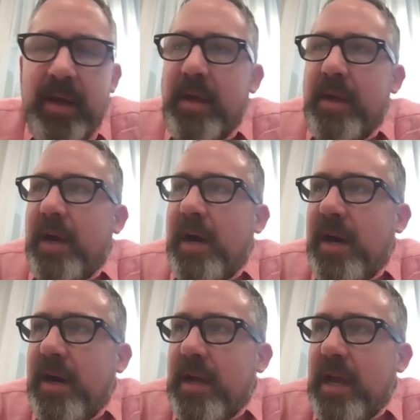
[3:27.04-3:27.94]

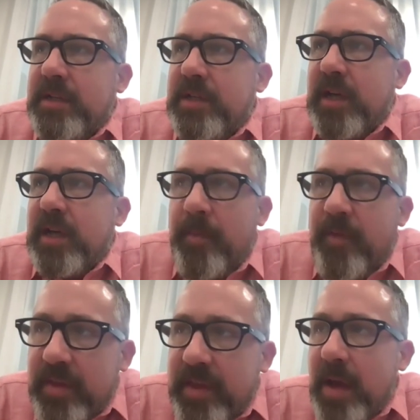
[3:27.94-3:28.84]
uh, and to
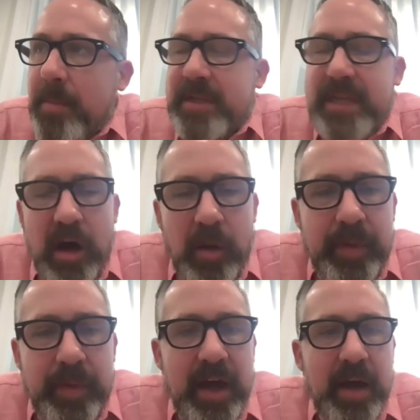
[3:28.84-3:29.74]
comfort them and to help
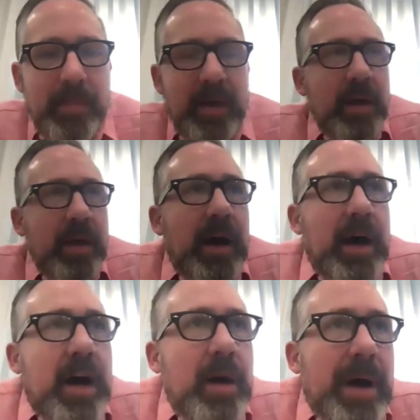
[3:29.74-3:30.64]
them,
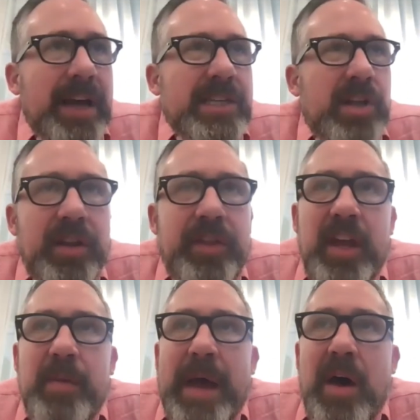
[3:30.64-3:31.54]
um, I started to
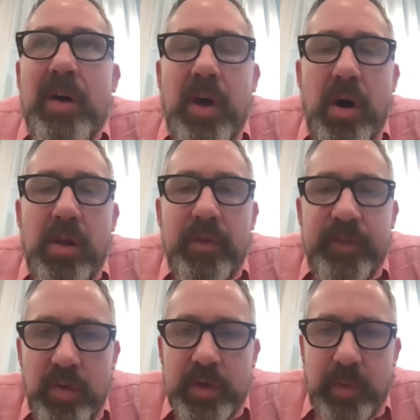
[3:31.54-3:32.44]
think about all of
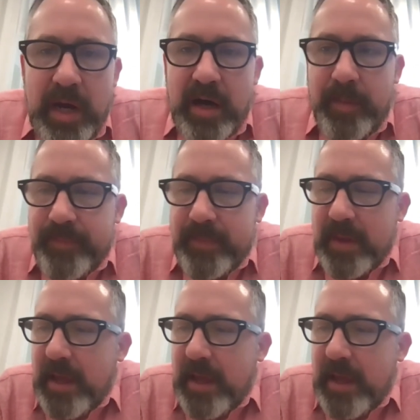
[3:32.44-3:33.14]
you as well.